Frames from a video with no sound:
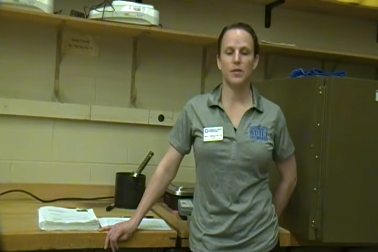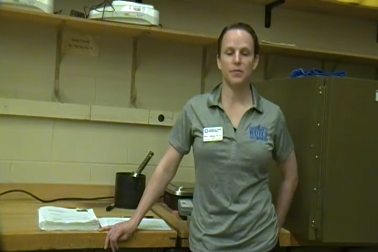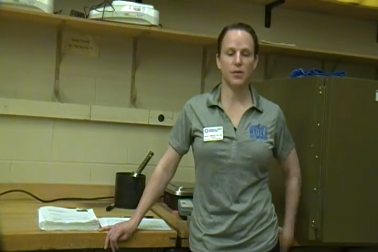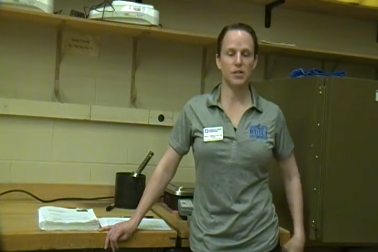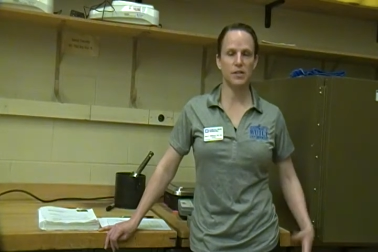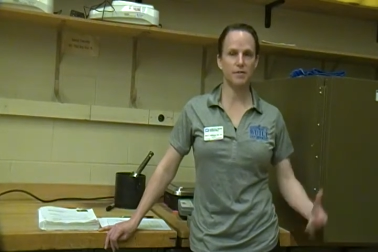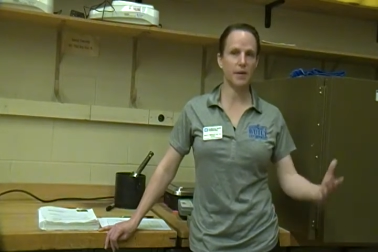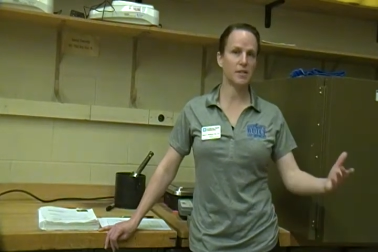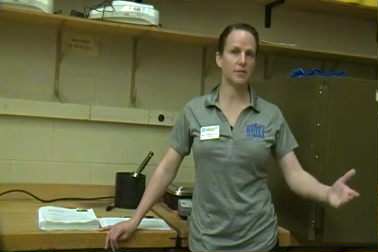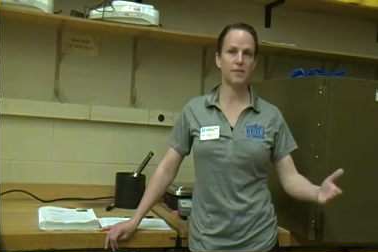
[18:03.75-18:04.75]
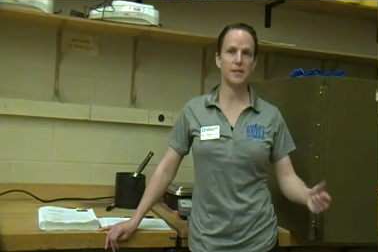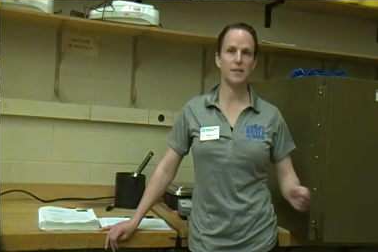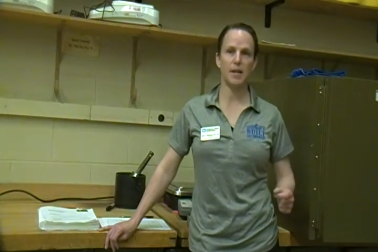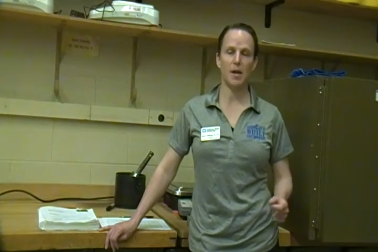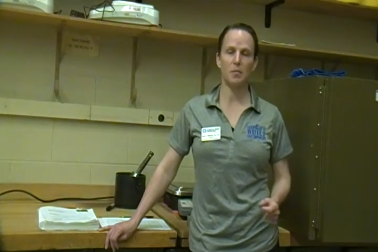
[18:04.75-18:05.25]
the first
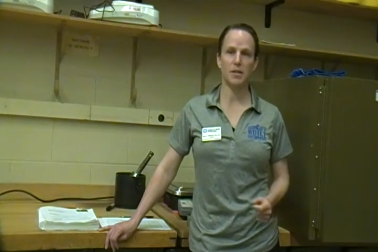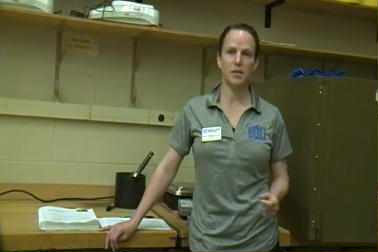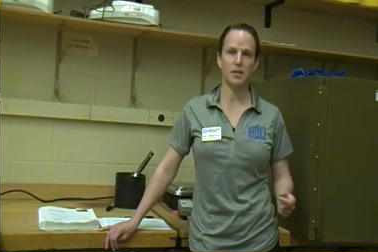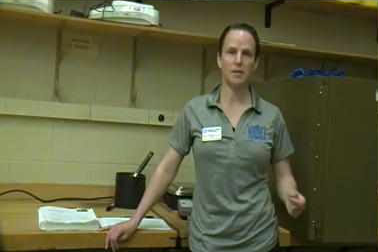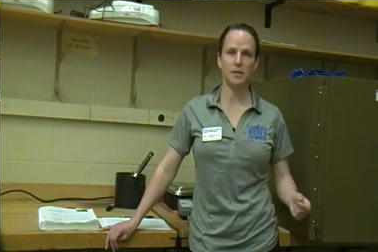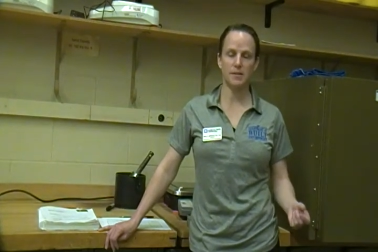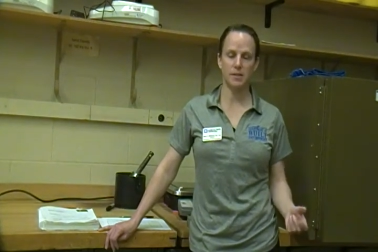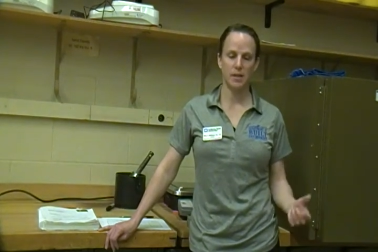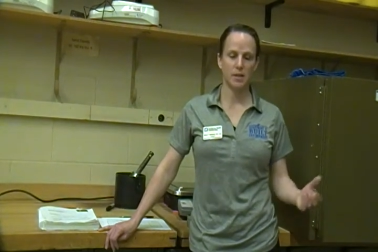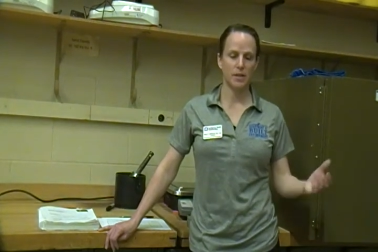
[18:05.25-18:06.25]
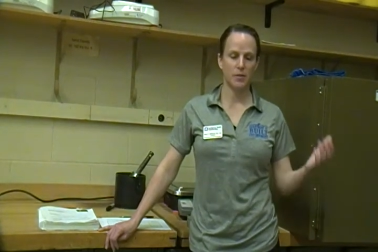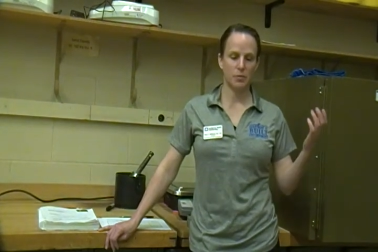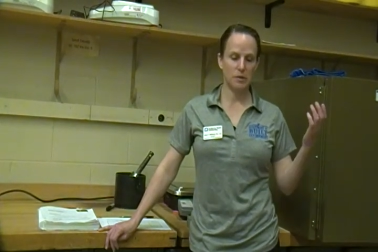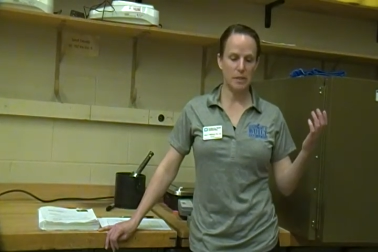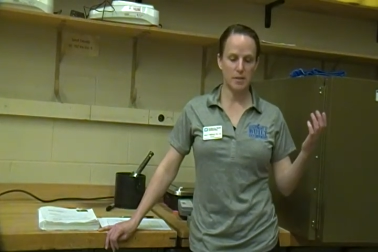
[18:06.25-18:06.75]
face-to-face lab that did this
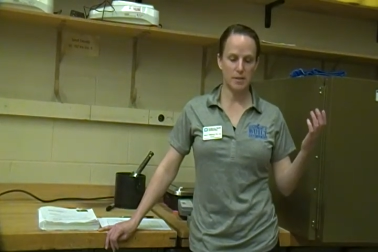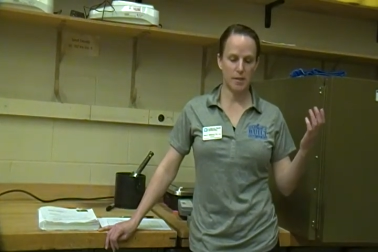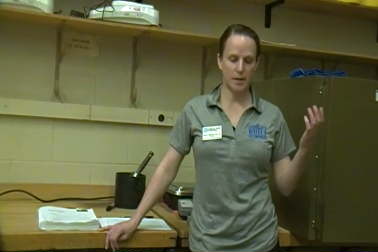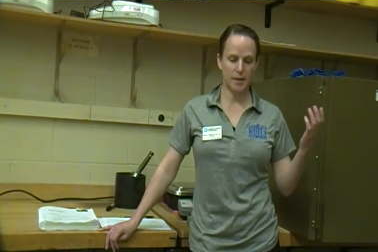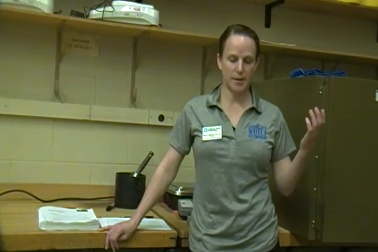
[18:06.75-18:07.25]
was,